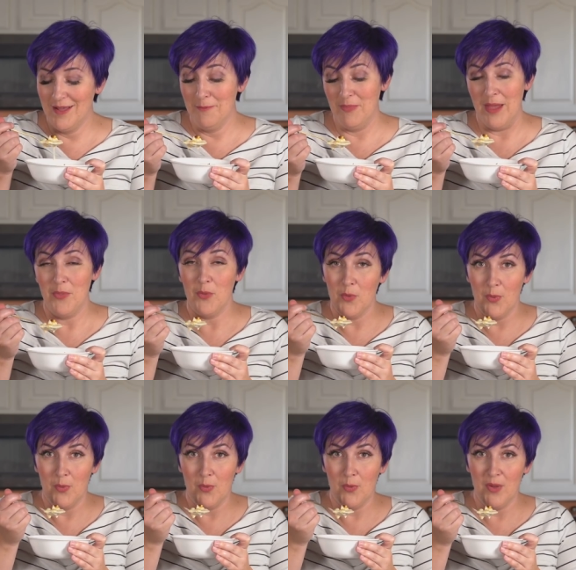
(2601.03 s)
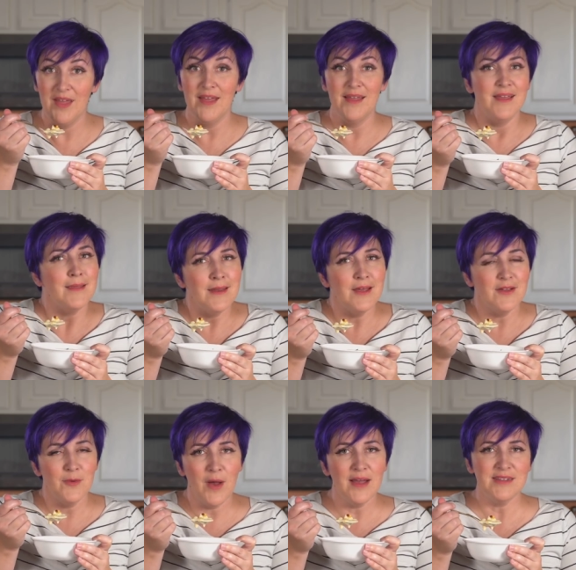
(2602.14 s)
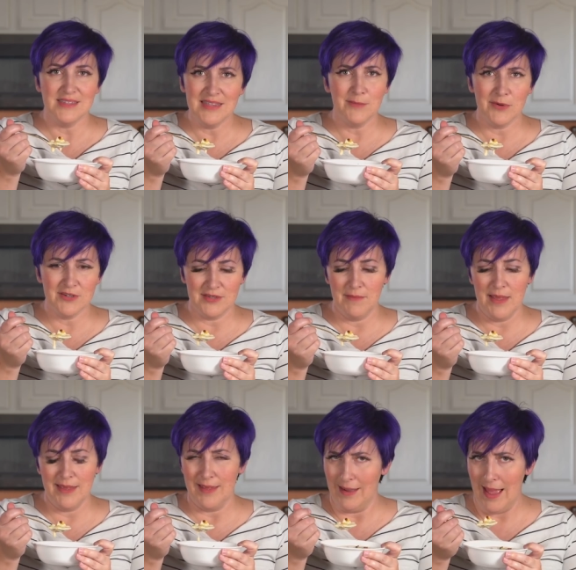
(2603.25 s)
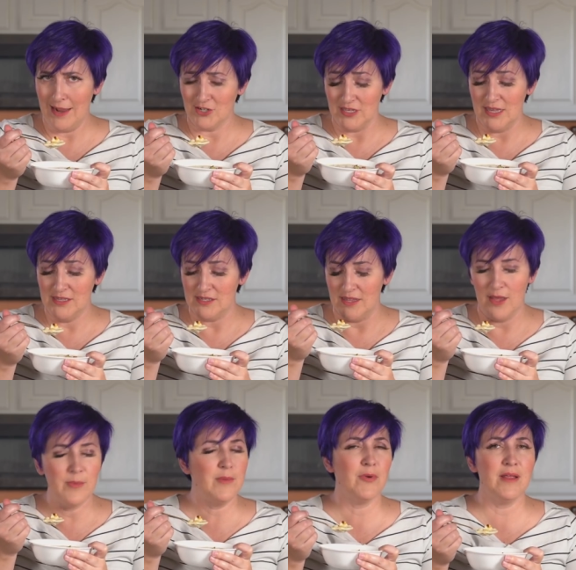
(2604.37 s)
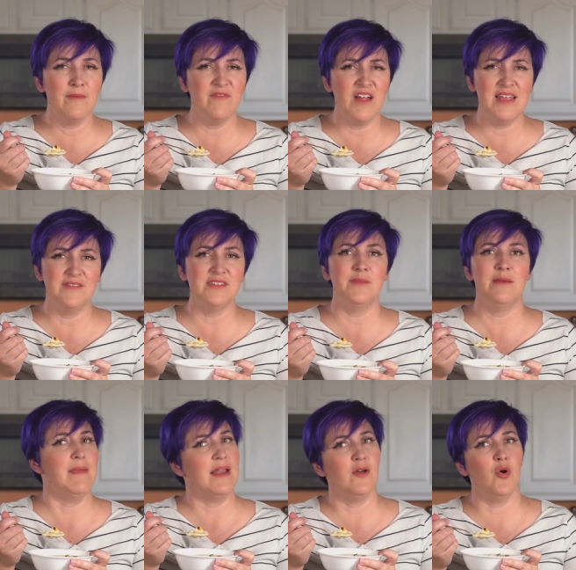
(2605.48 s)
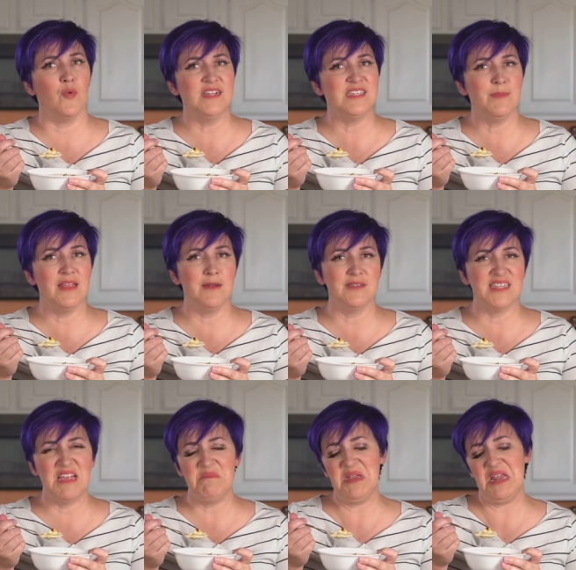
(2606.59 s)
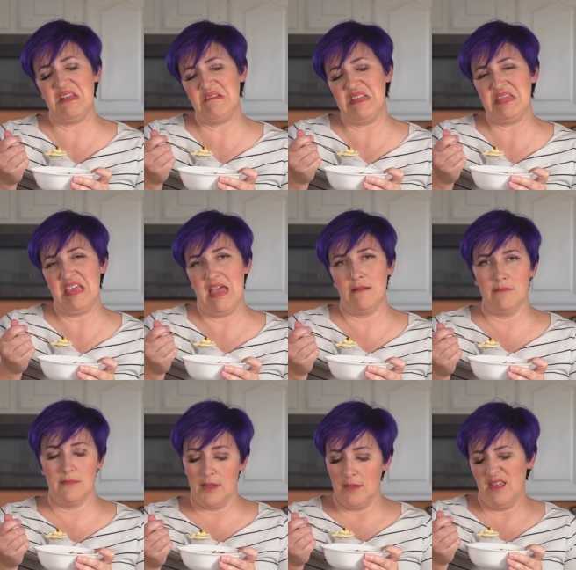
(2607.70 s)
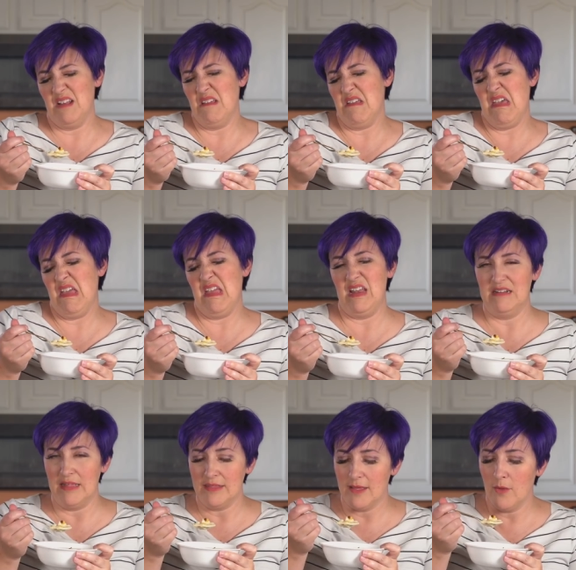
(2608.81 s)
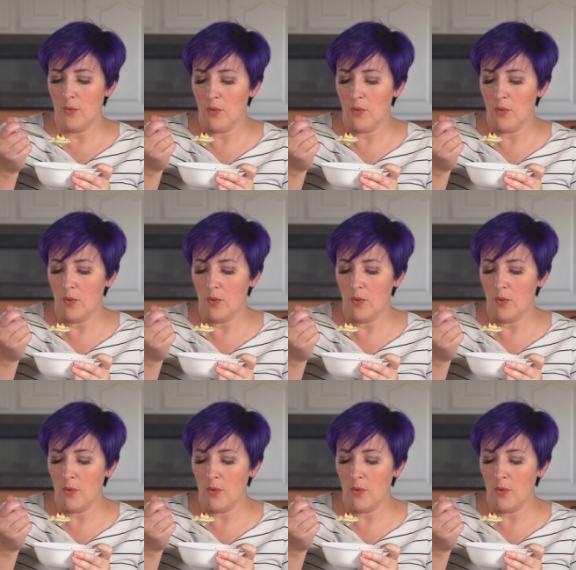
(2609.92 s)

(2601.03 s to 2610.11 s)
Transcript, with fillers: But, you know, you want to see the person making it actually eats it. That'd be pretty funny if somebody made a whole recipe and then was like, but I don't eat that. You know, I don't like that.